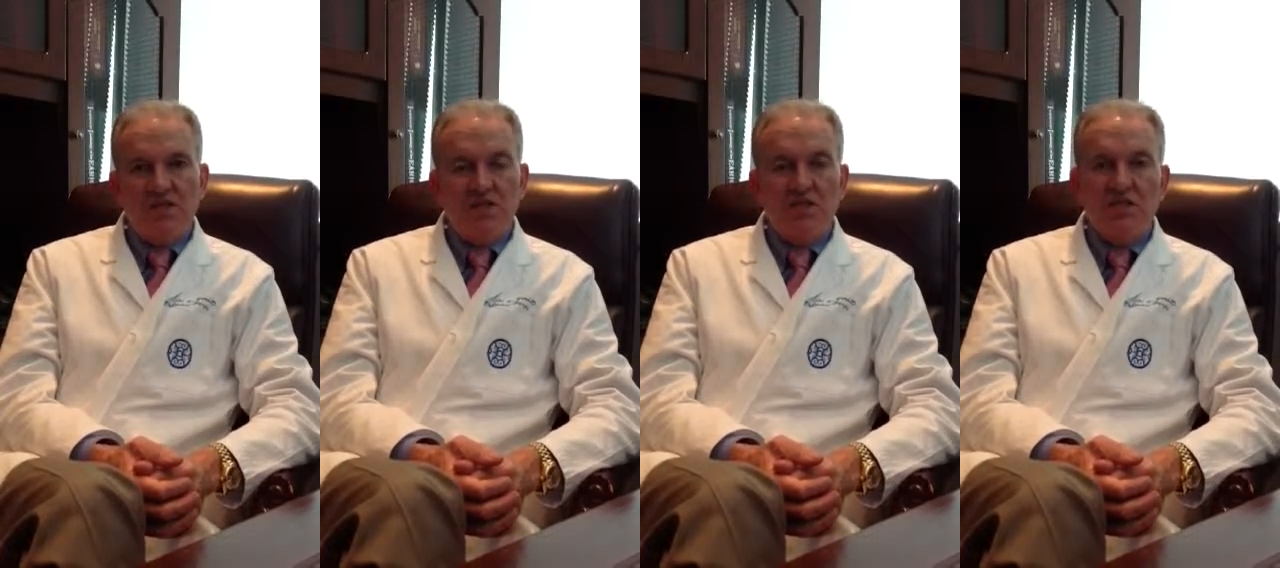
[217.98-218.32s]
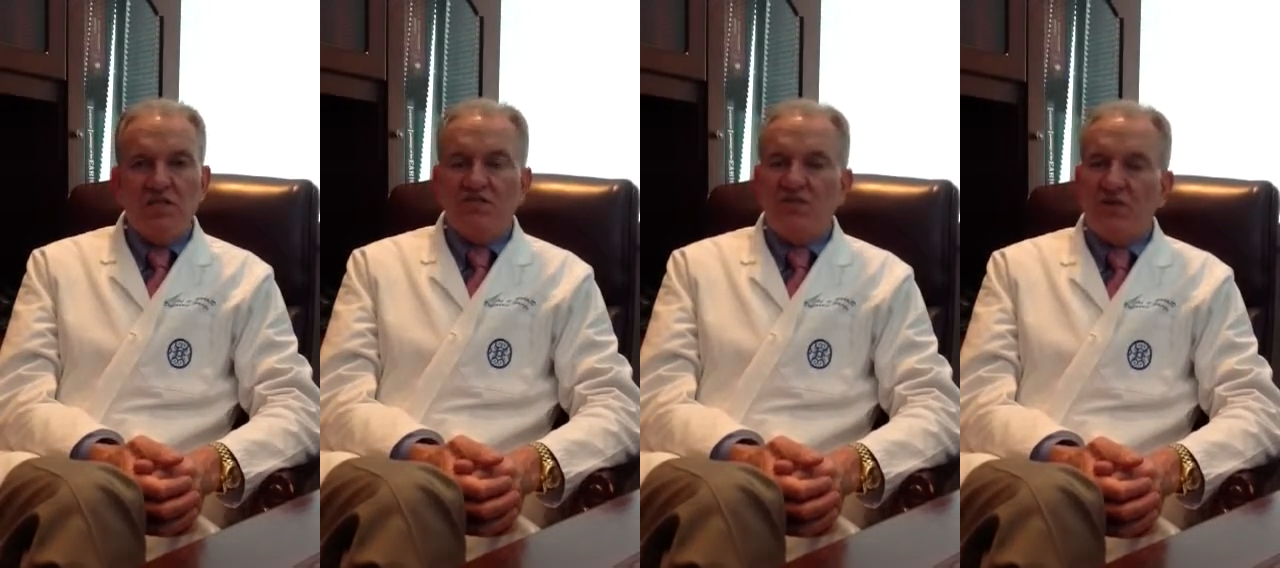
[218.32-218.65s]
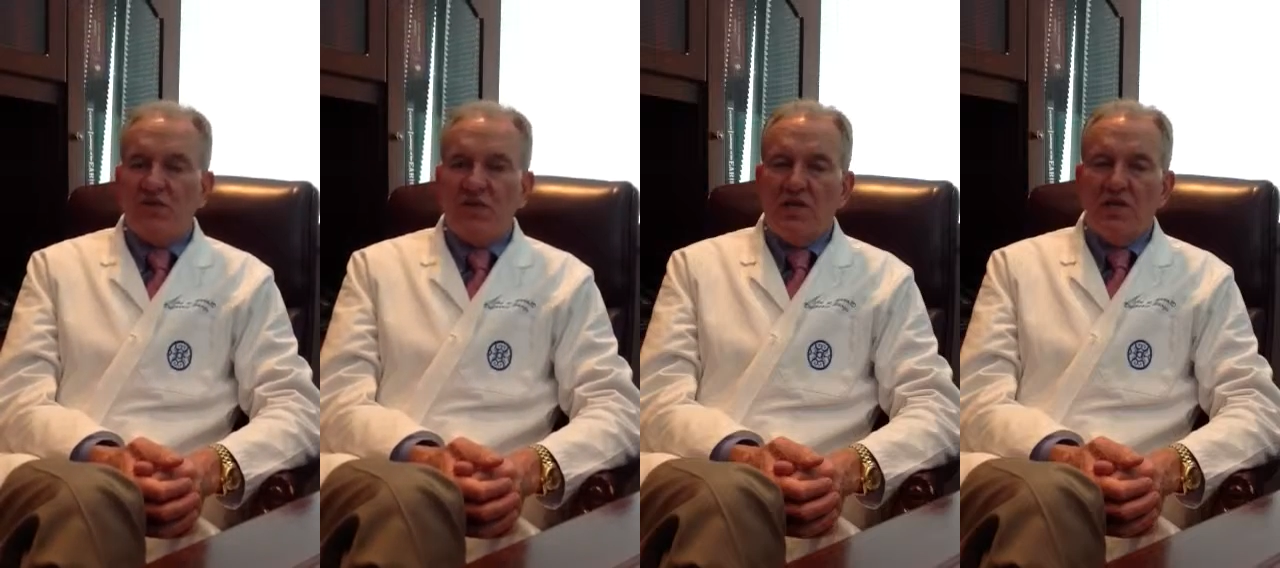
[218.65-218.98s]
Generally, they're
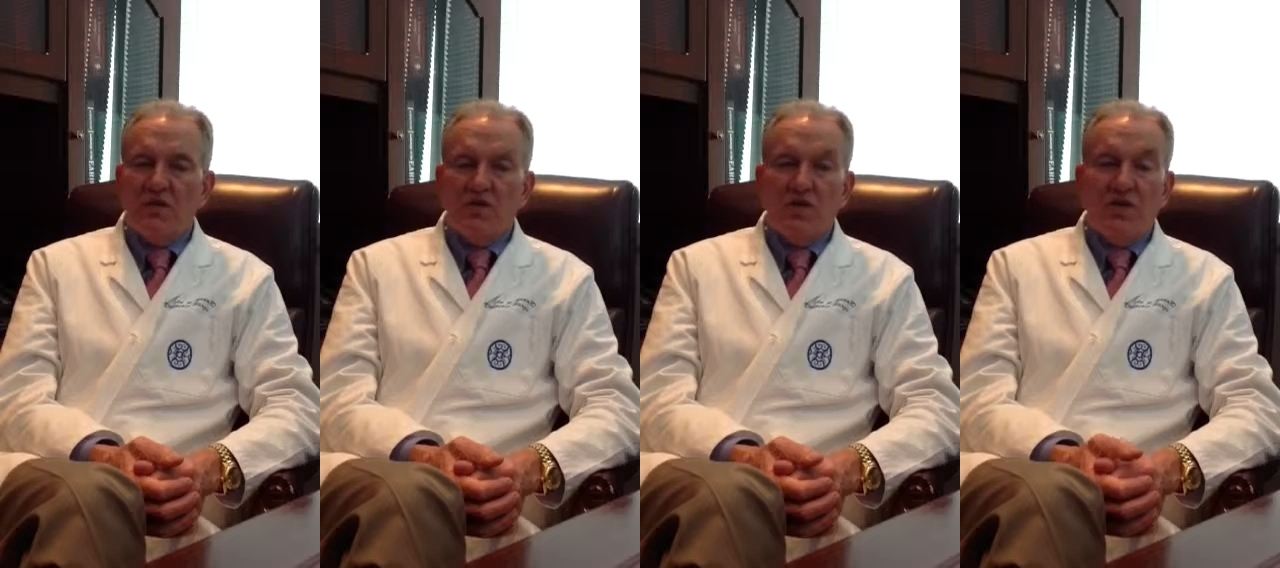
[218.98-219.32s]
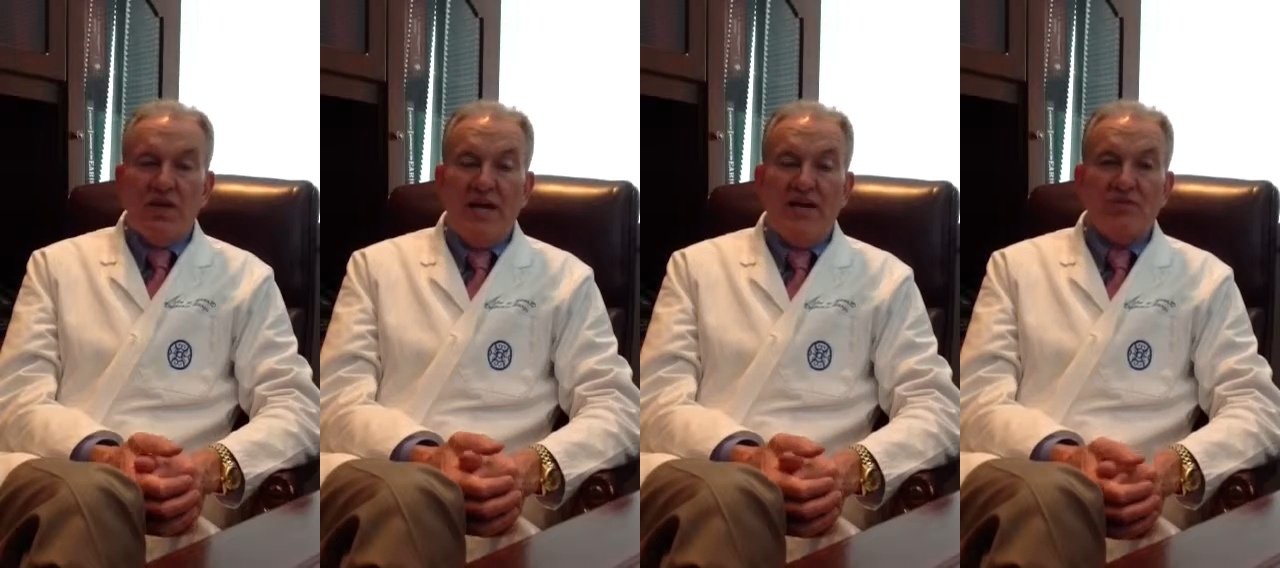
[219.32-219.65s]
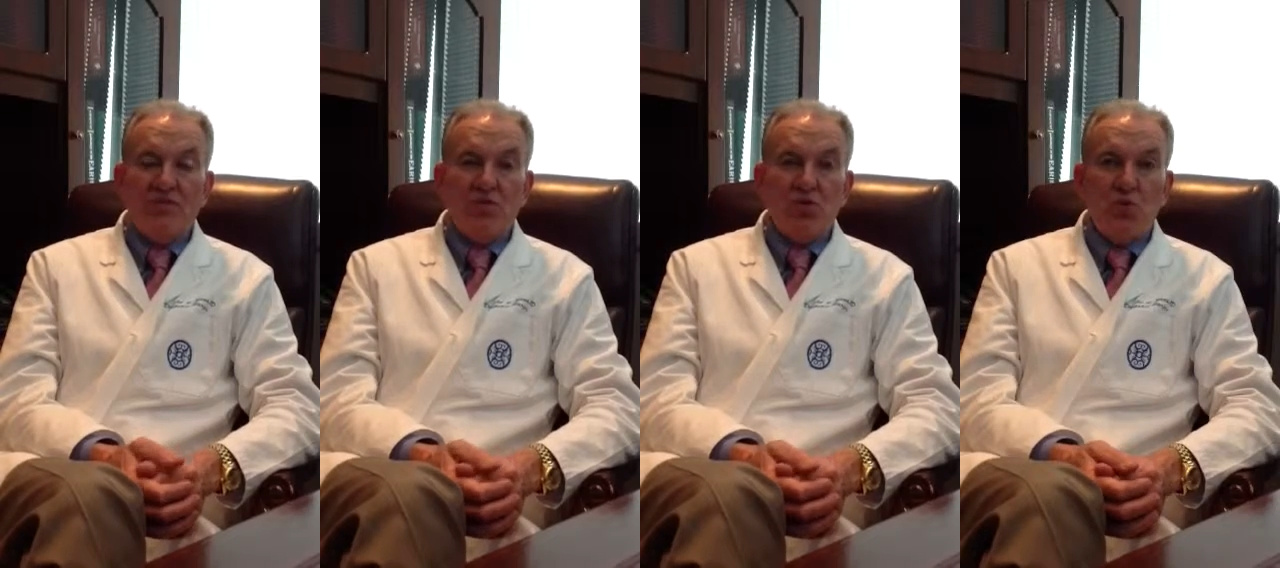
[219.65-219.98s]
very low. You're going to have
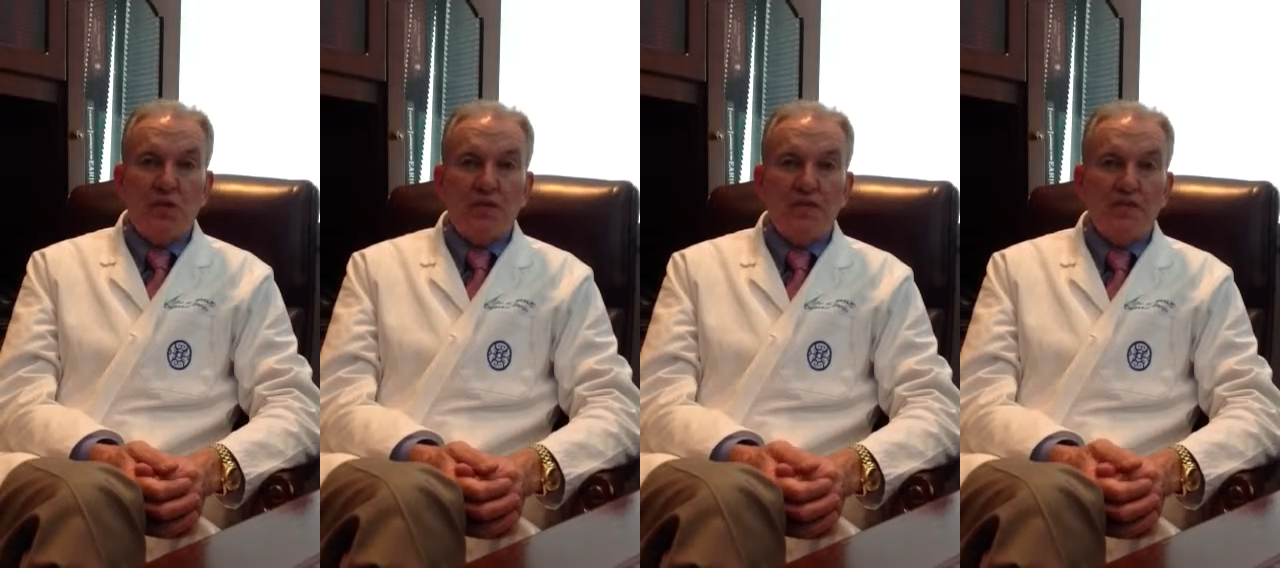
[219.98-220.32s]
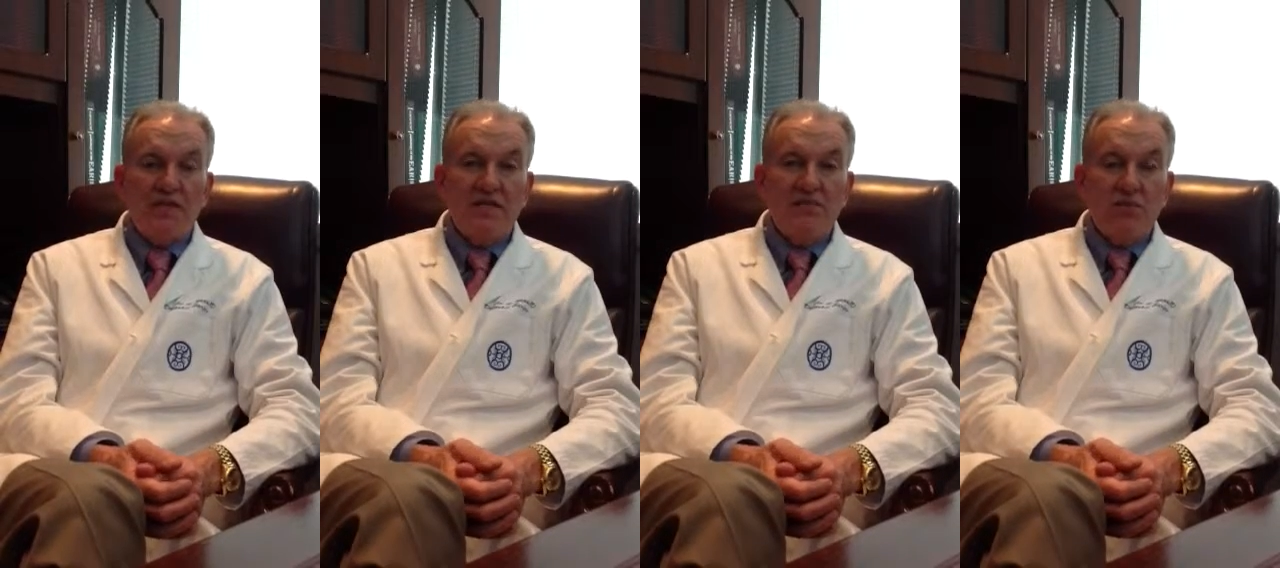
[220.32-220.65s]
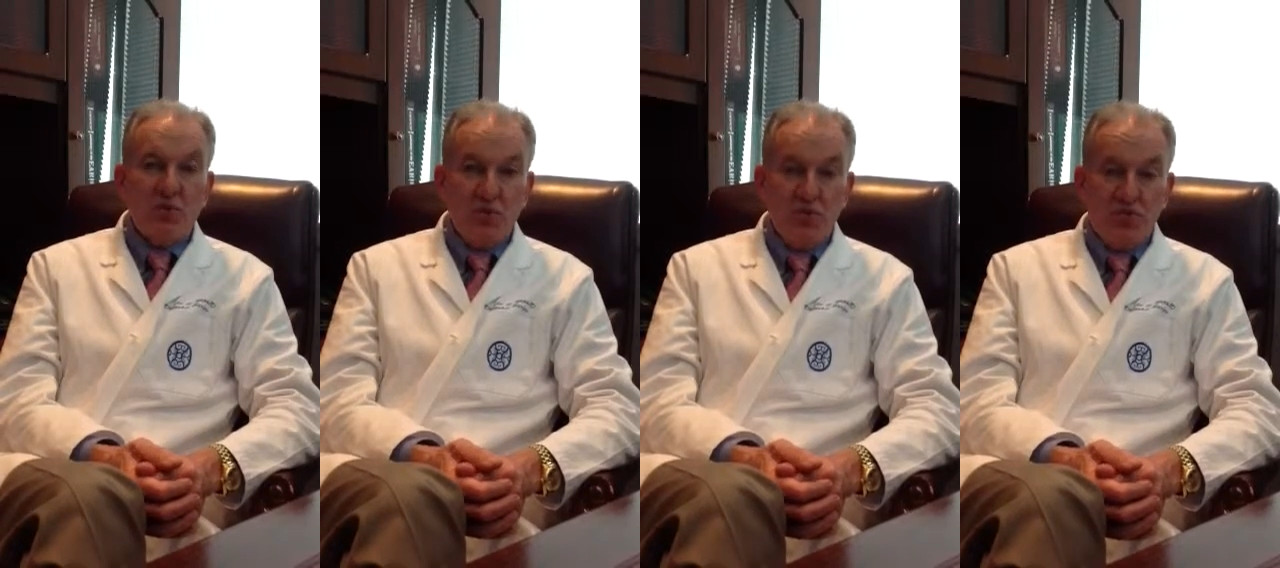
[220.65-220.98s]
some swelling and
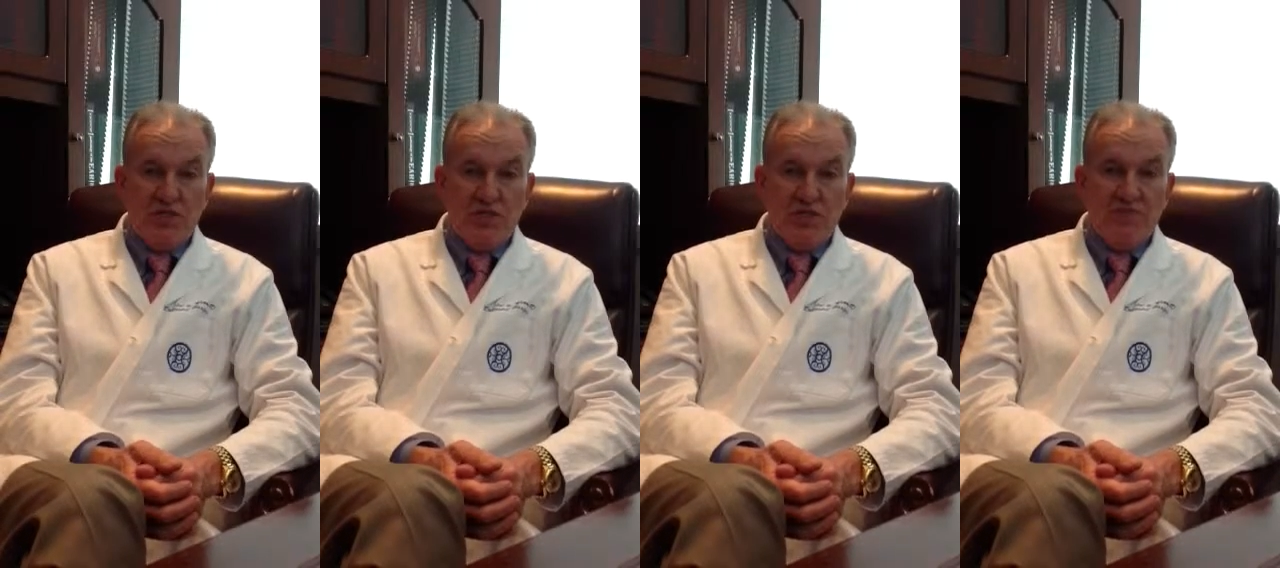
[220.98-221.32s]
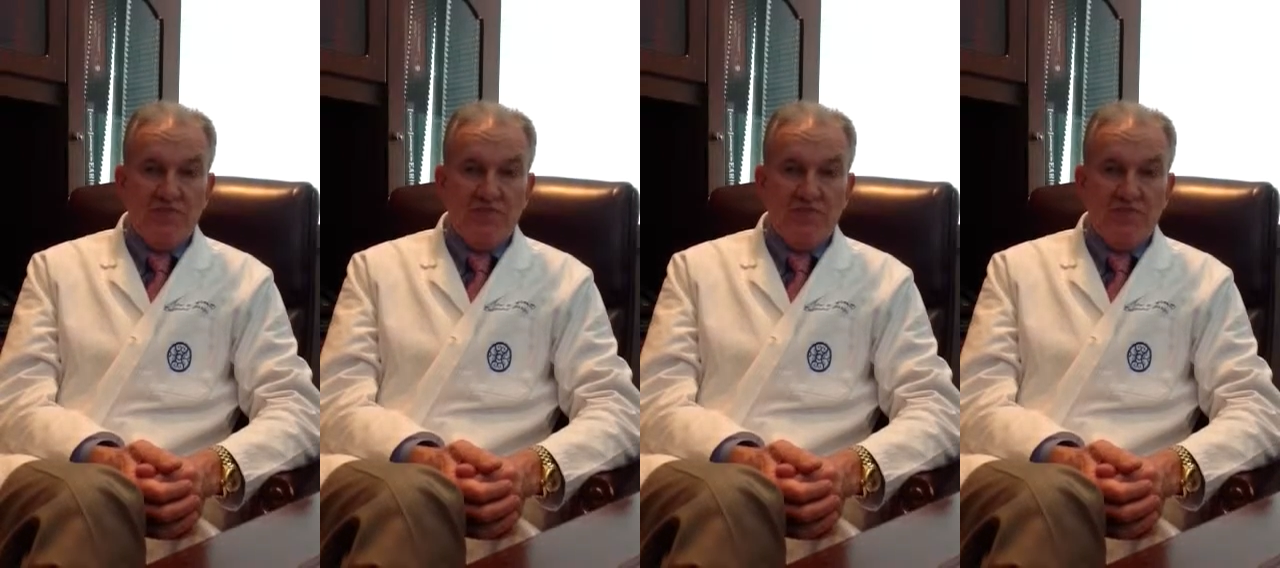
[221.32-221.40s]
bruising,